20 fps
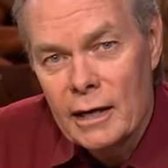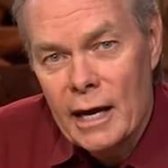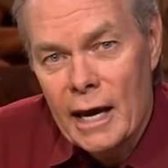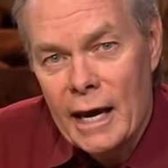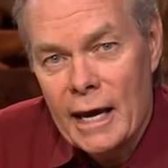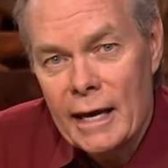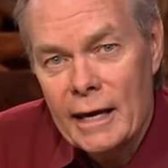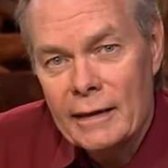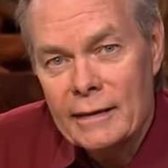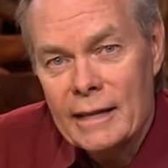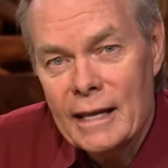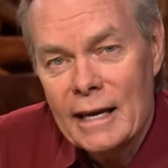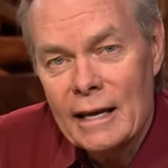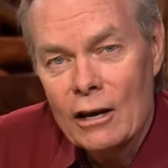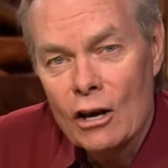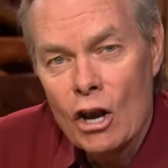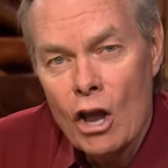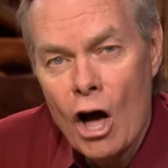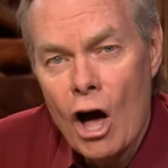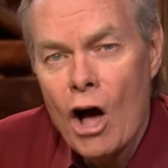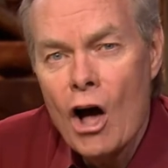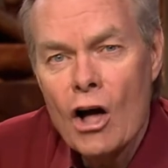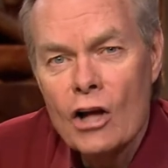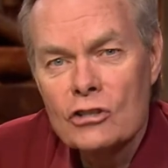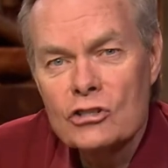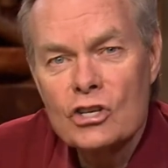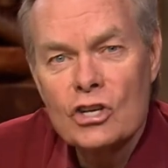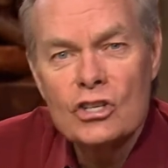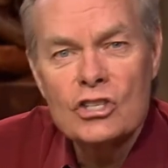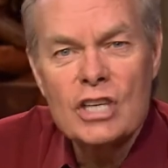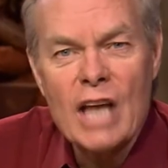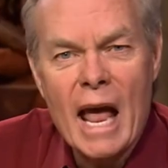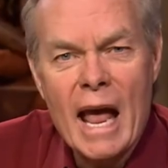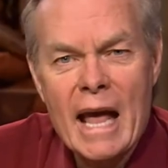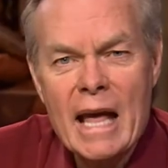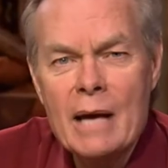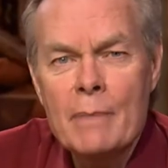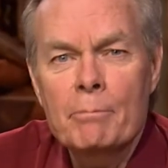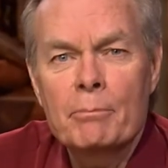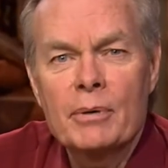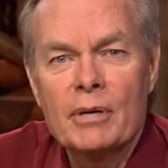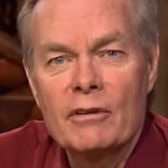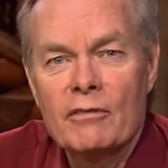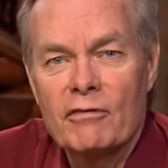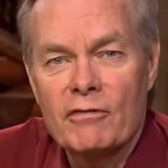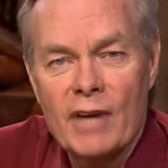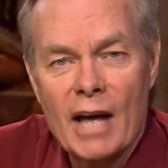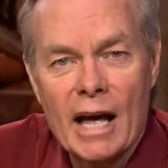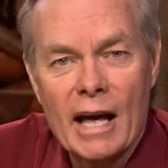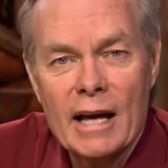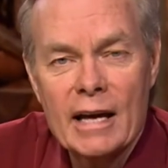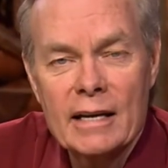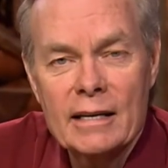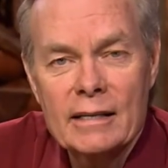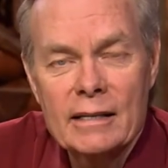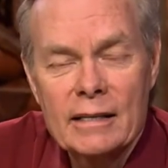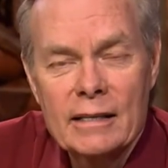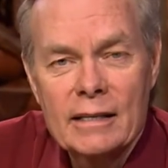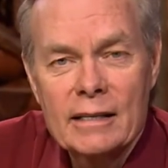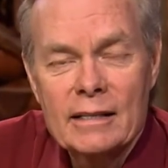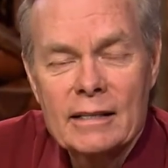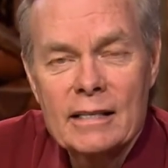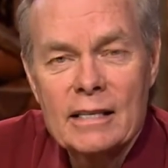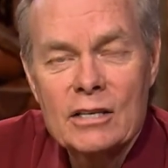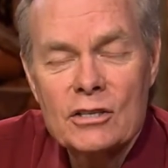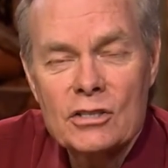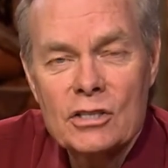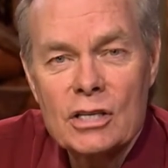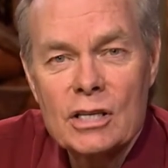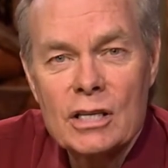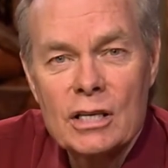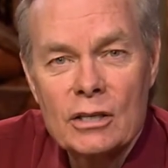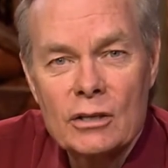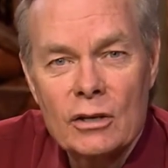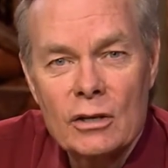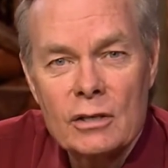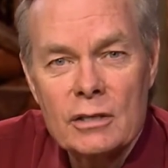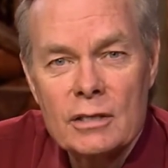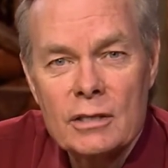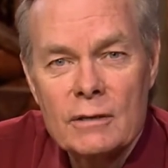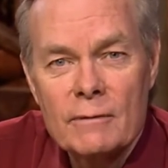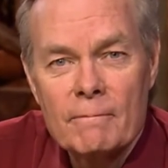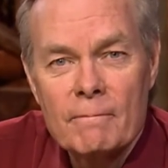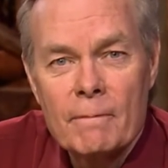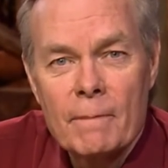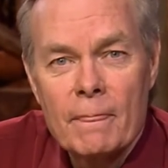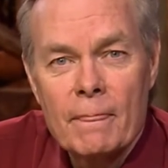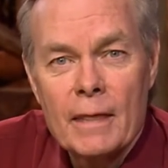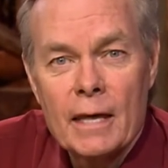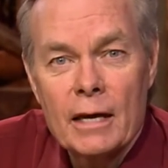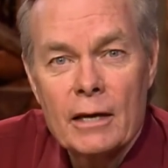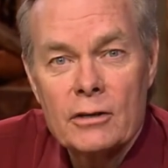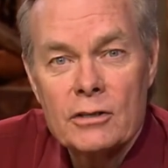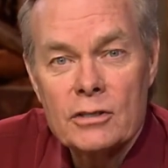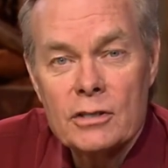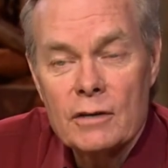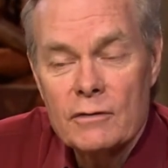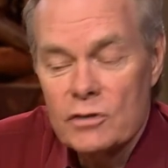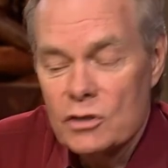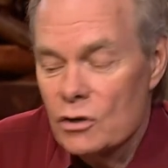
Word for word: and that law just amplified this guilt and stuff.